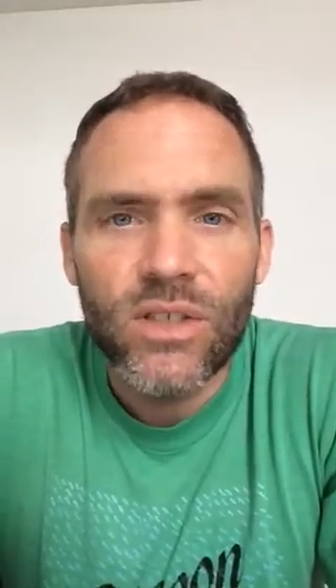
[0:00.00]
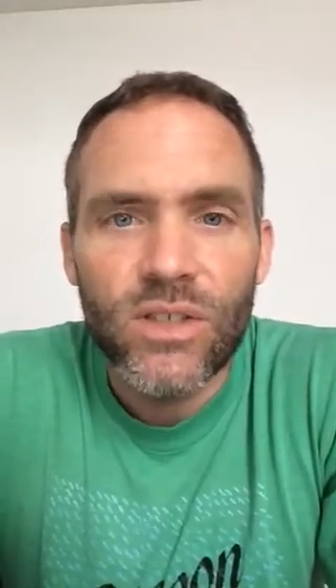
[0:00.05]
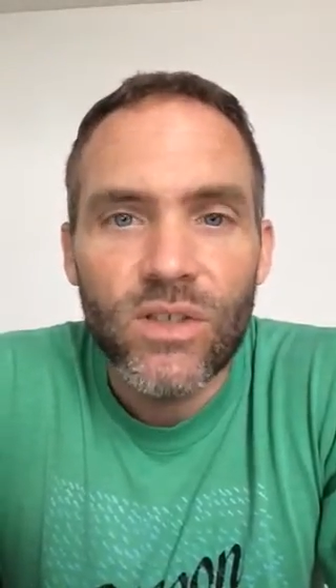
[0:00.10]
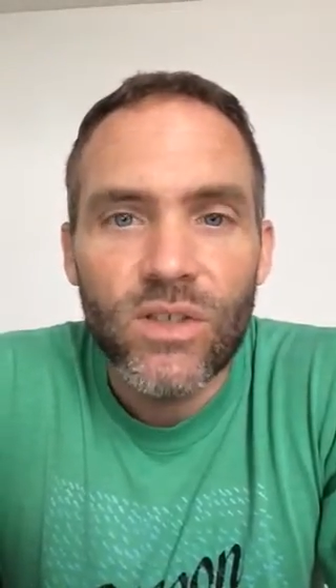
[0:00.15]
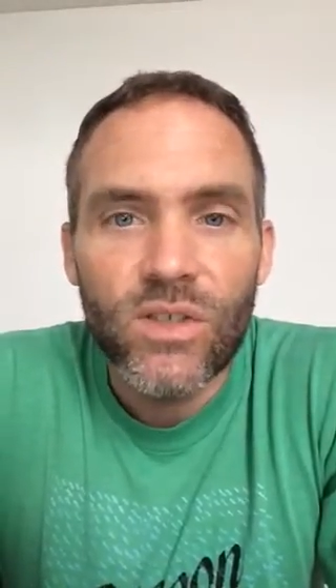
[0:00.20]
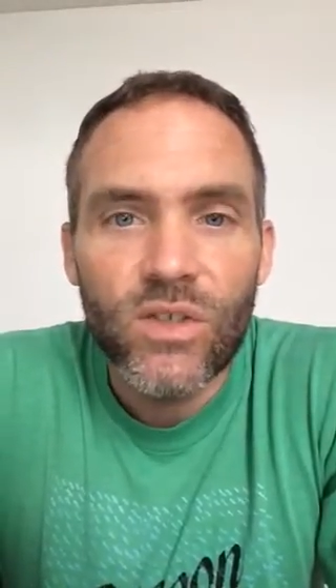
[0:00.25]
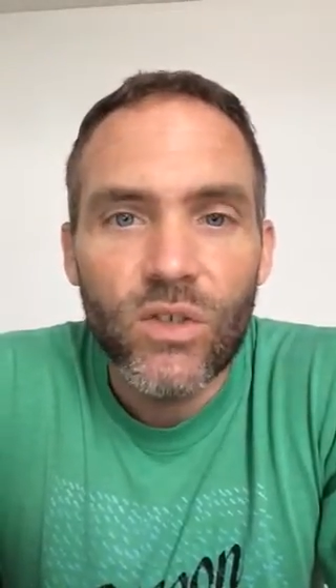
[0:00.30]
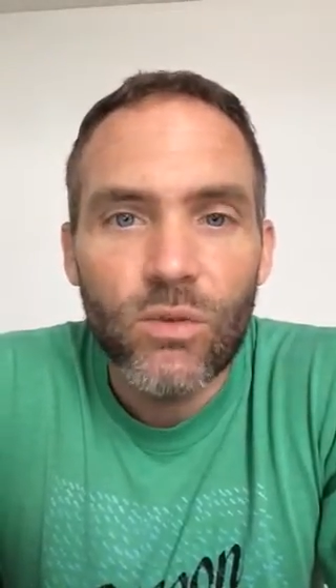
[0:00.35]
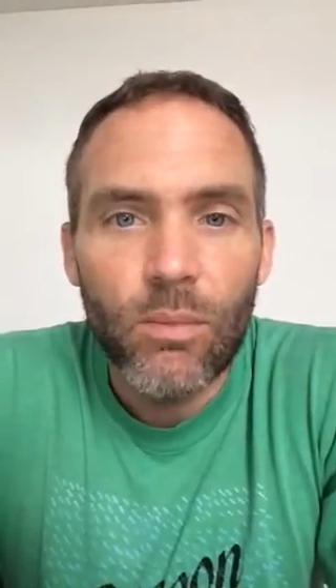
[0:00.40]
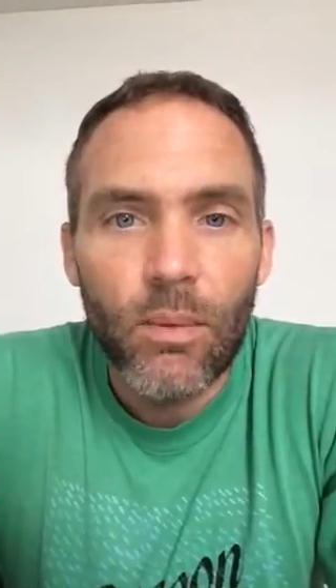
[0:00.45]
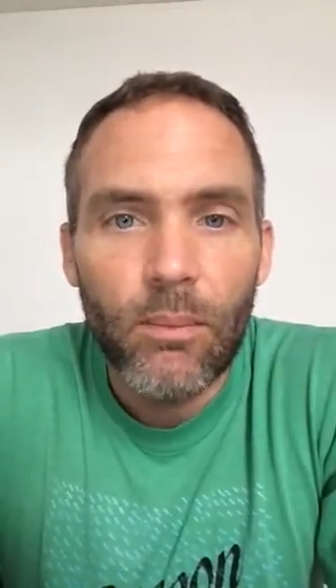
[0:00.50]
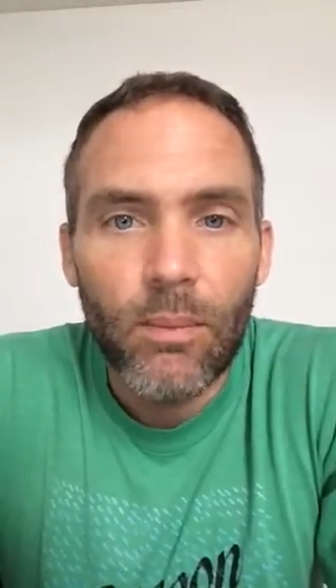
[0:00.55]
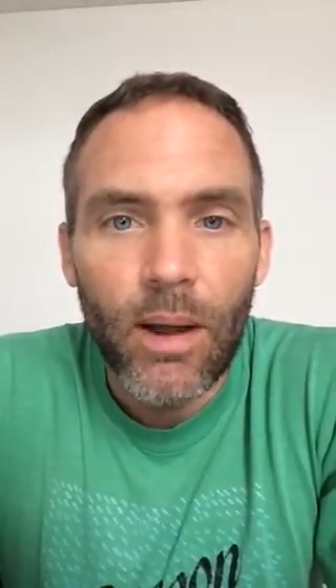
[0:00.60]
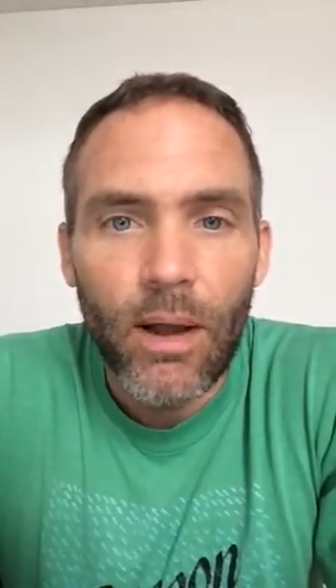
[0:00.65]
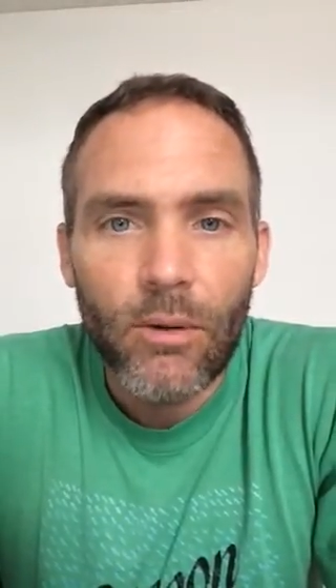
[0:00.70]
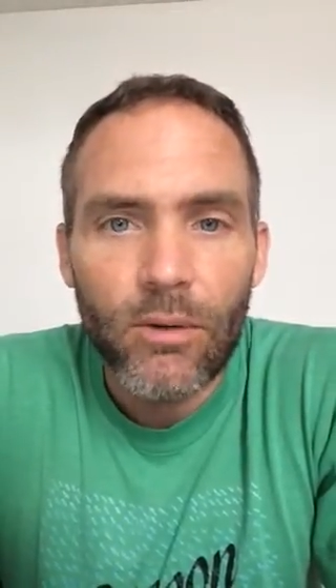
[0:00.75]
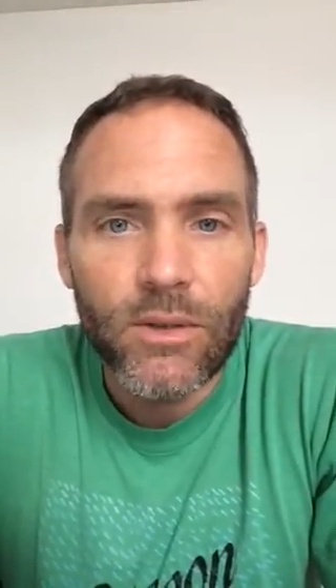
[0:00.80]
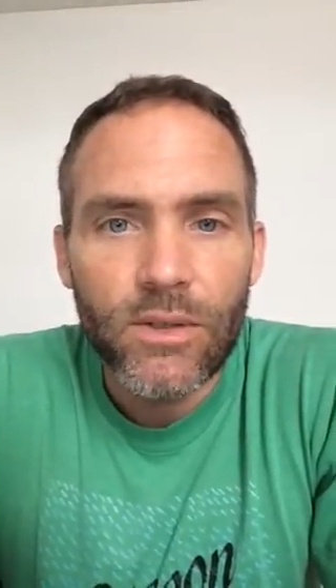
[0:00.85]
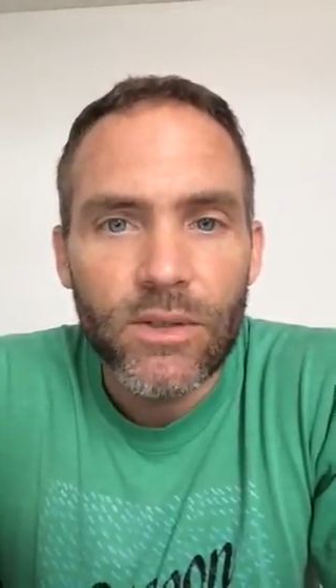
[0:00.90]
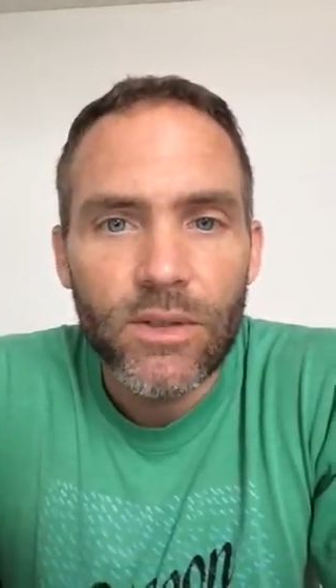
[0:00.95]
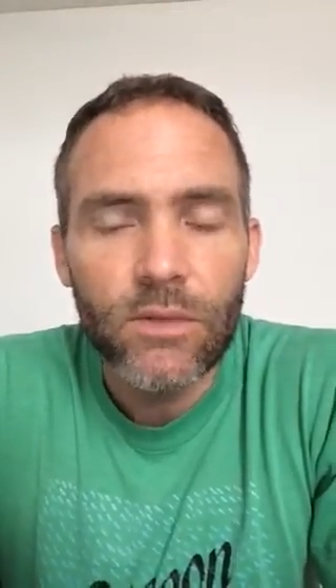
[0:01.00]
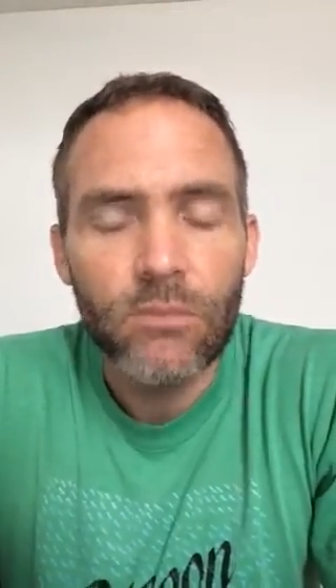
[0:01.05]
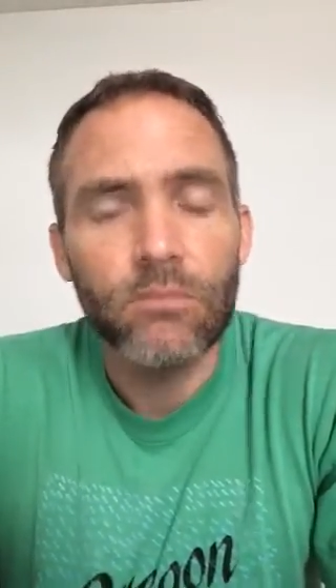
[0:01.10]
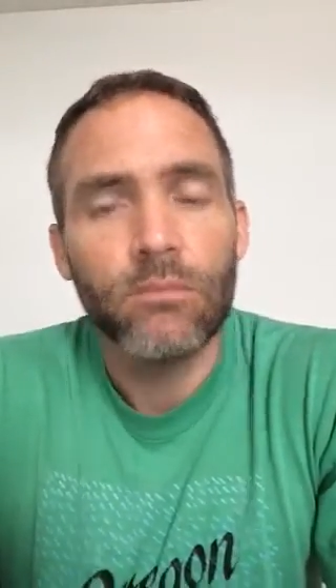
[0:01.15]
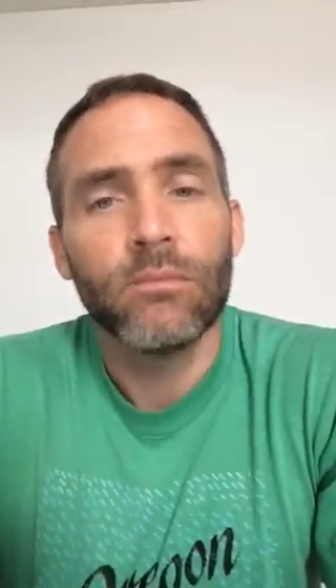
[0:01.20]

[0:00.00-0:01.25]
and superpowers?